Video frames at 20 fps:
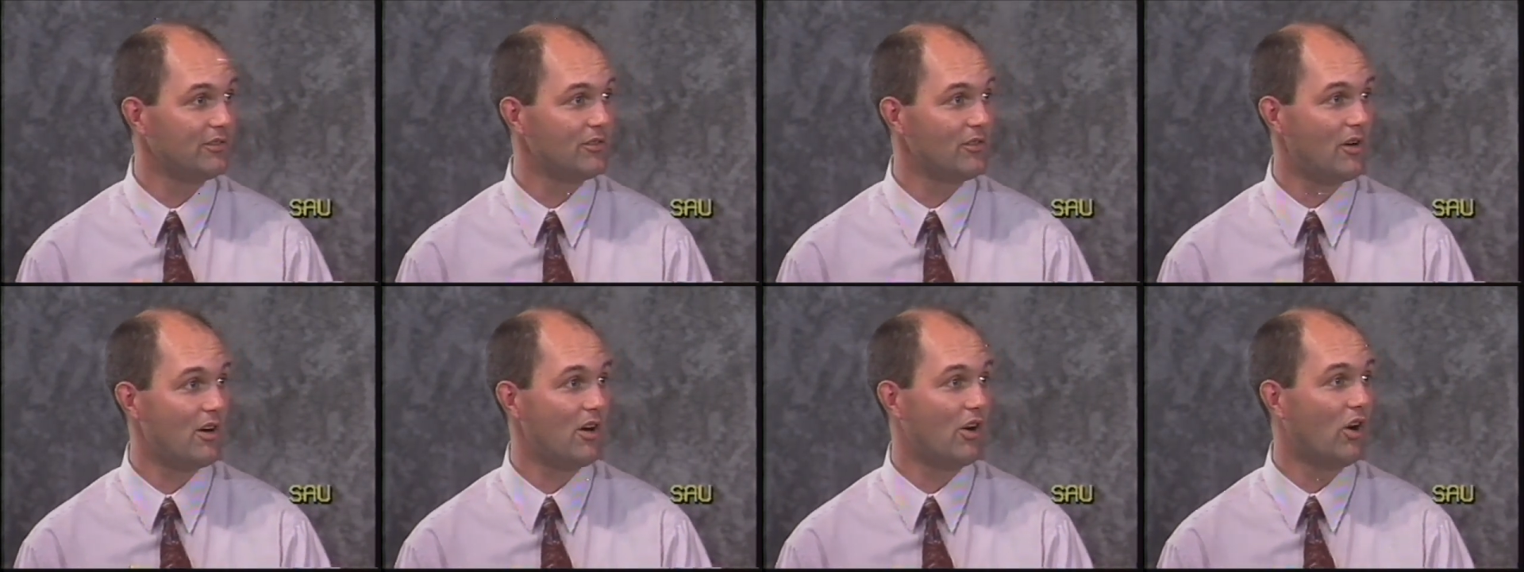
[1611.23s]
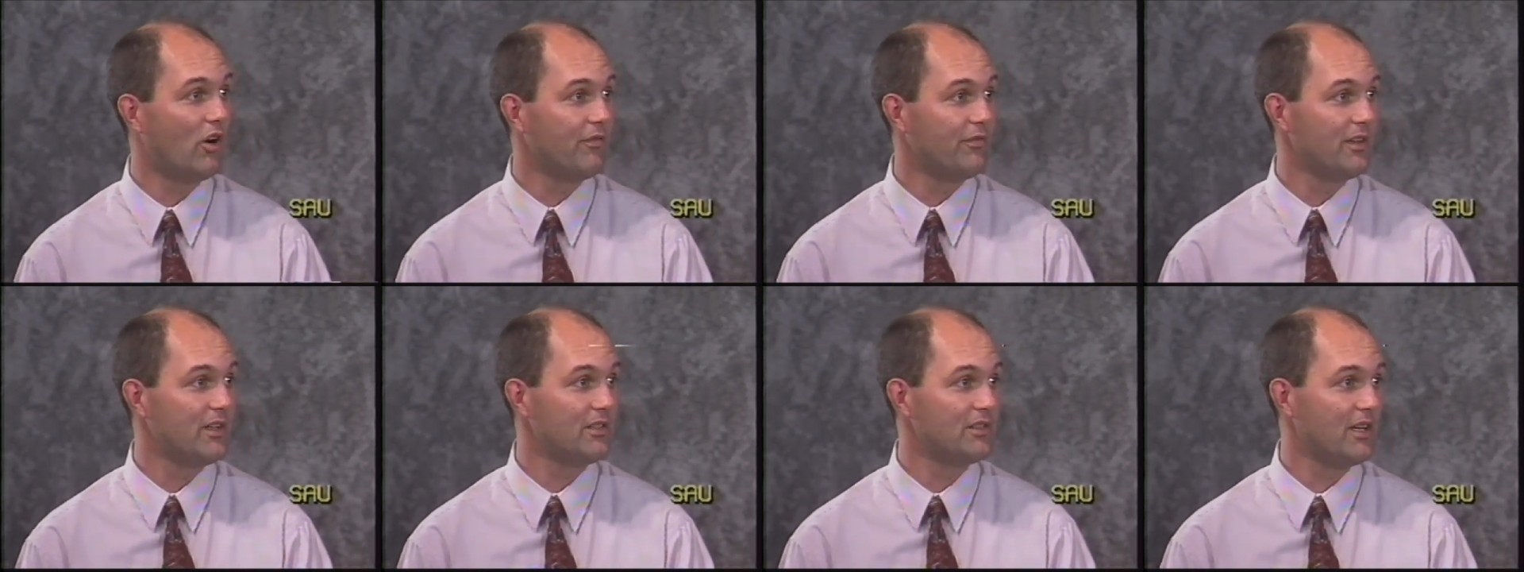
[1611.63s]
so our
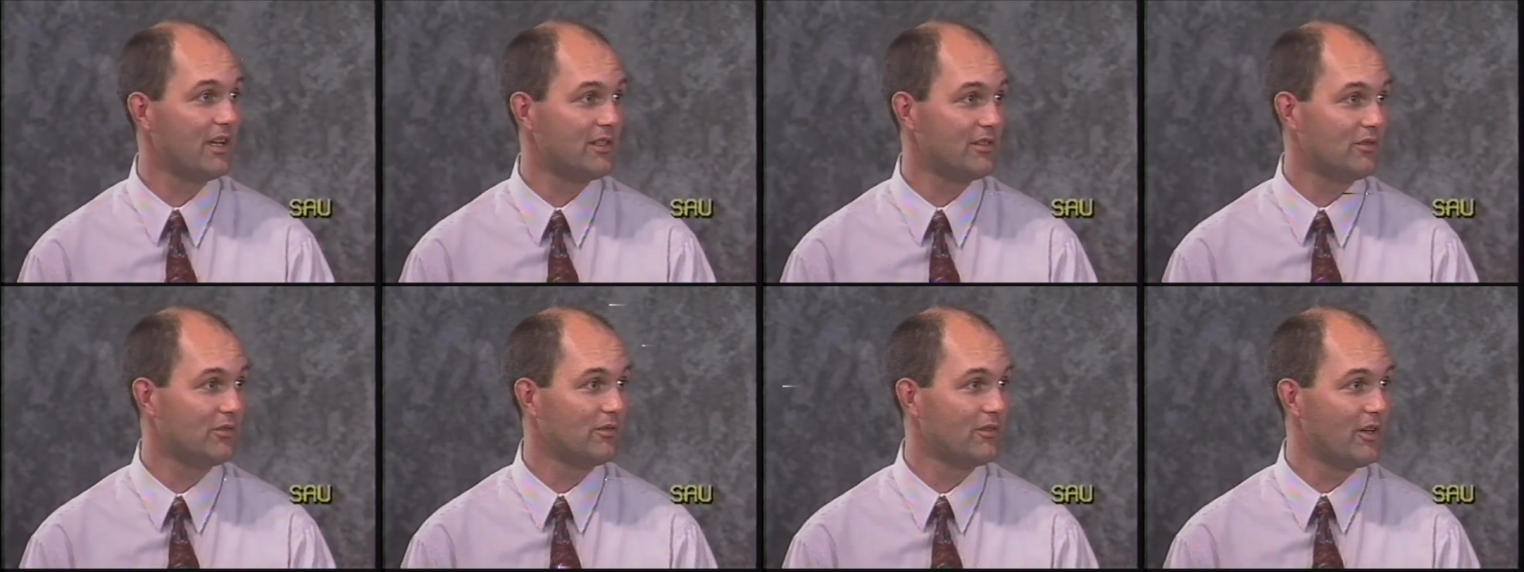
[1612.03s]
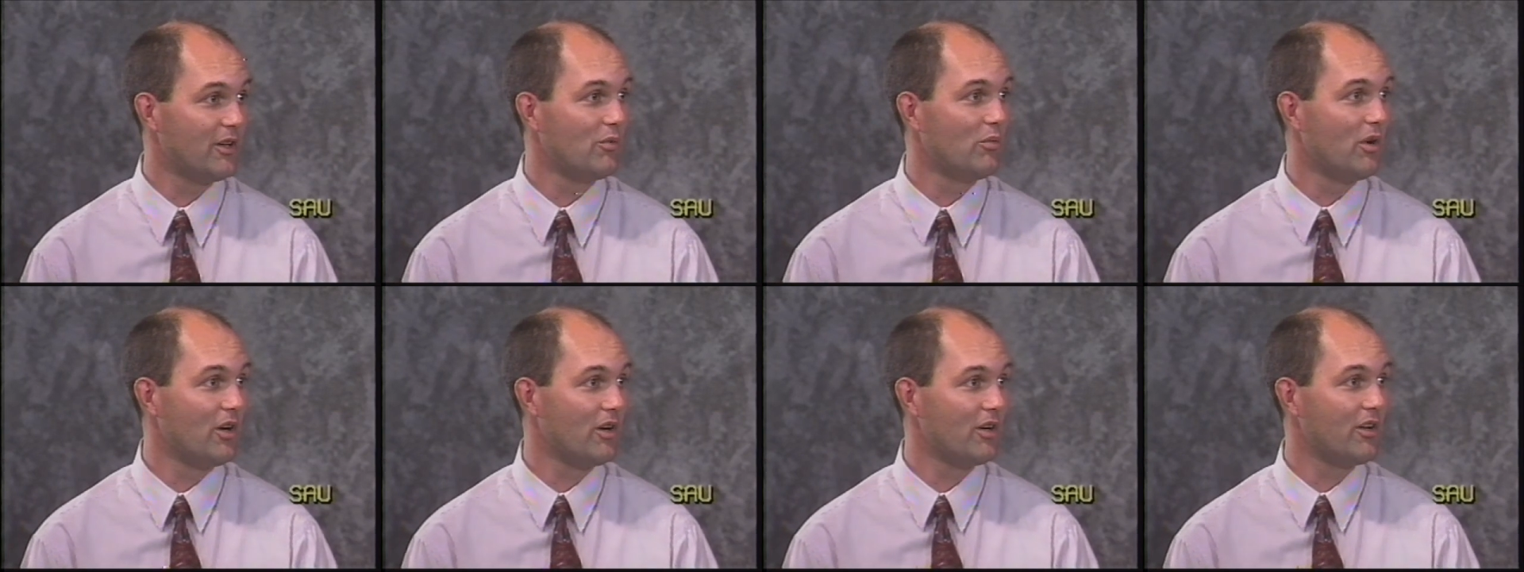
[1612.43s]
offense has their
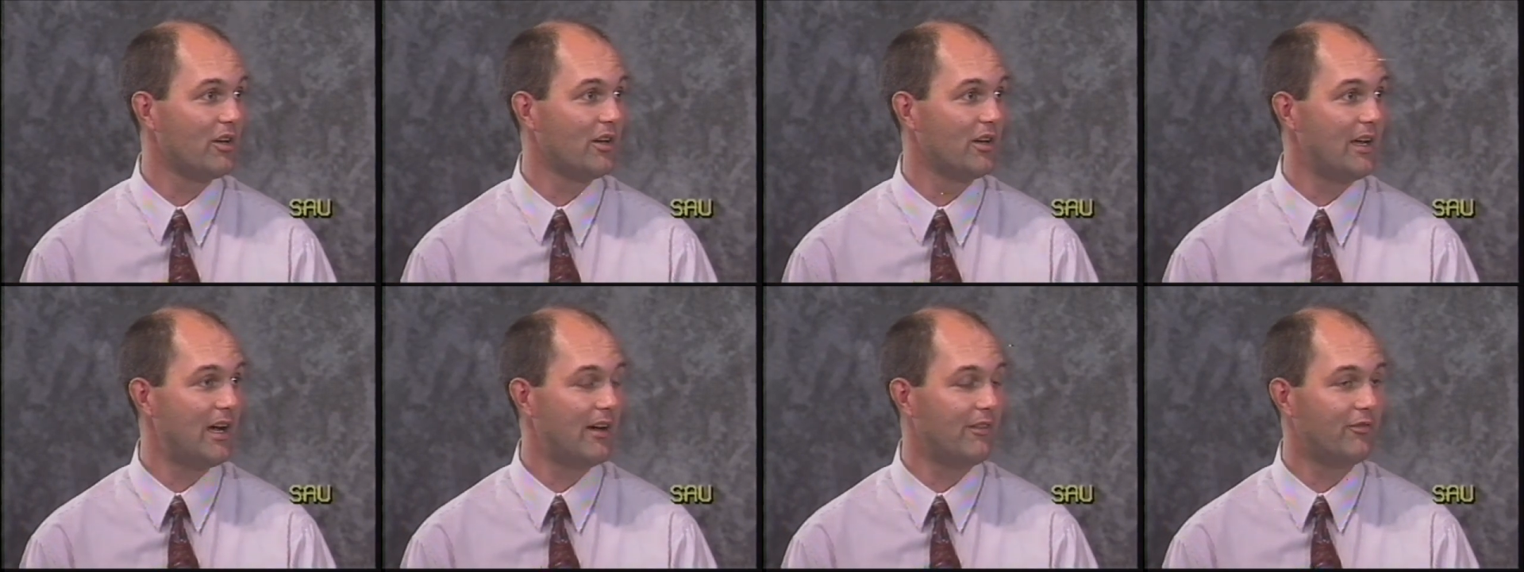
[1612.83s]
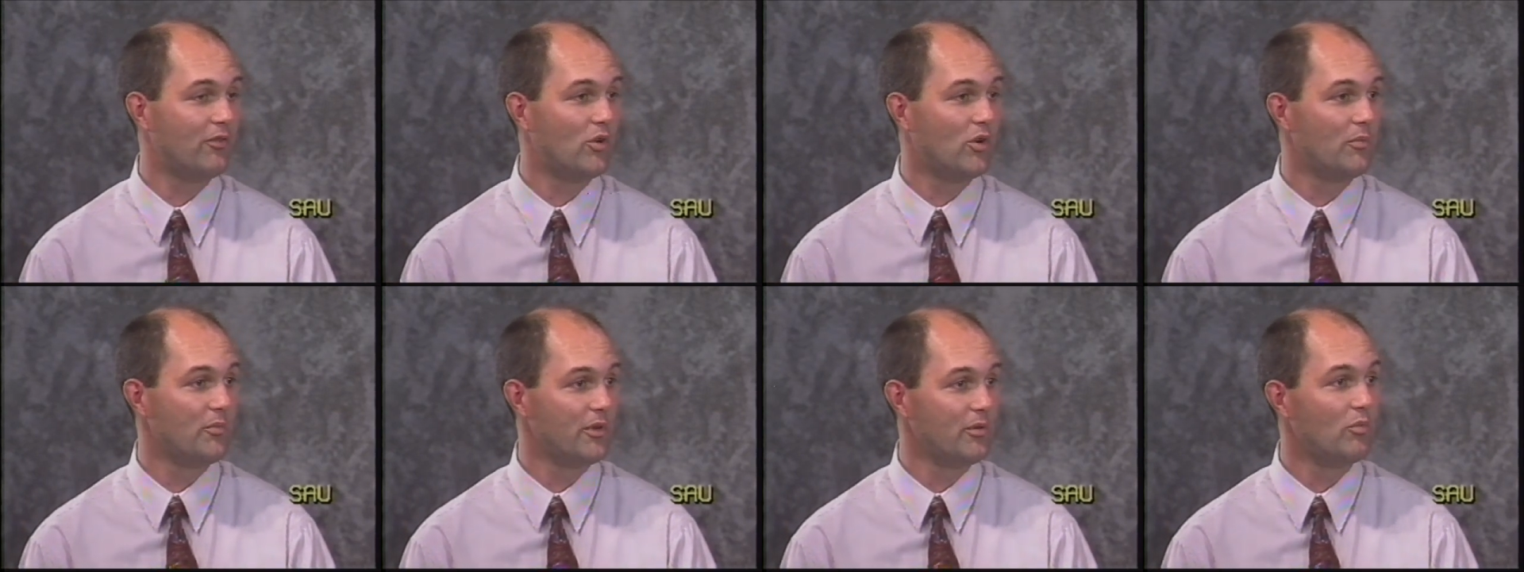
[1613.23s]
work cut out
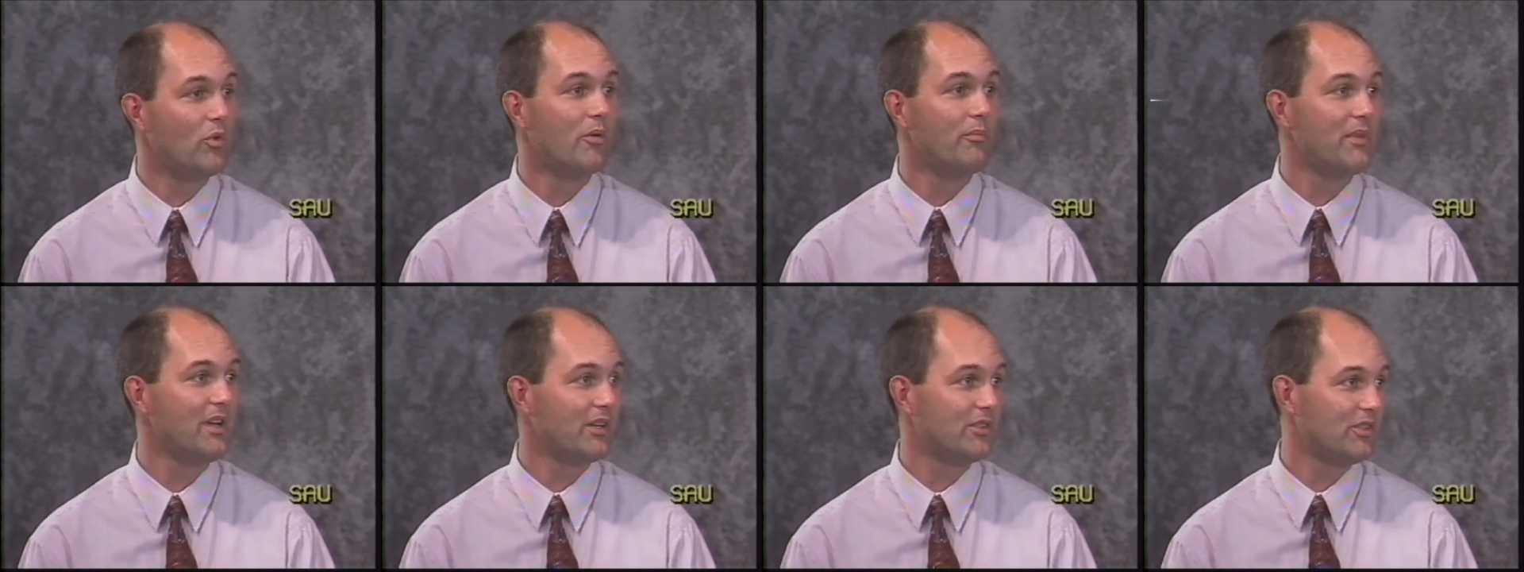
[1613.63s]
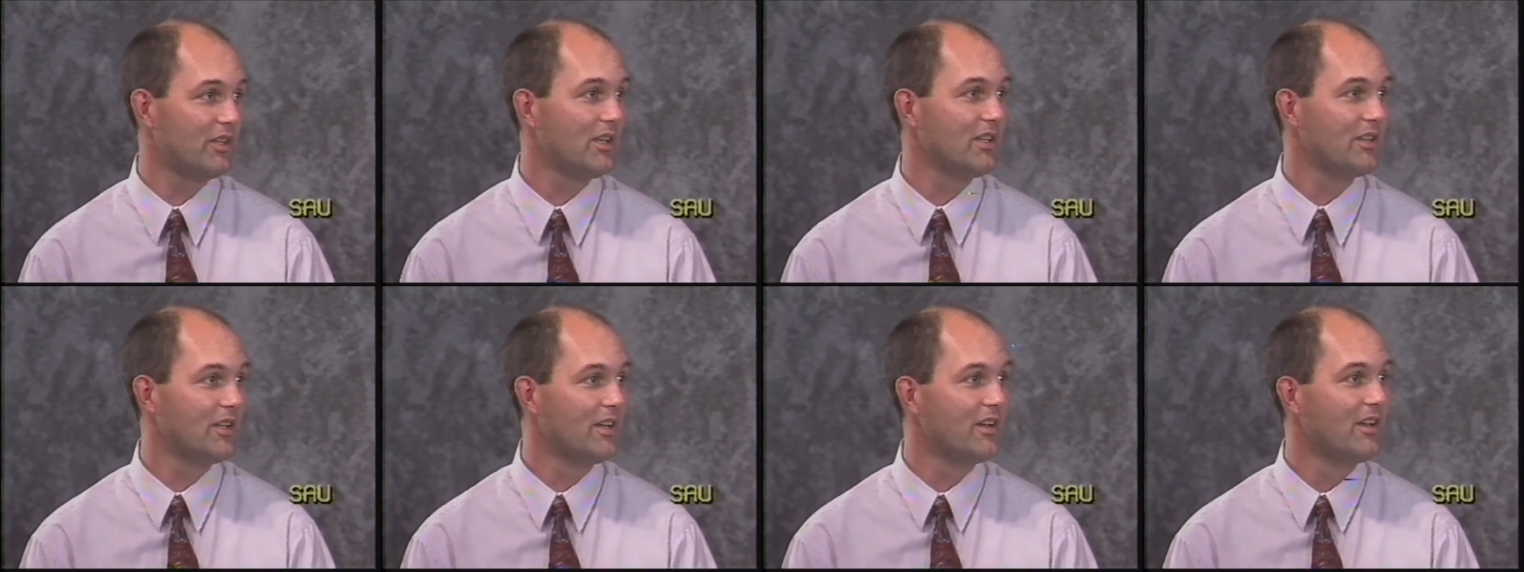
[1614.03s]
for them, and we'll mix in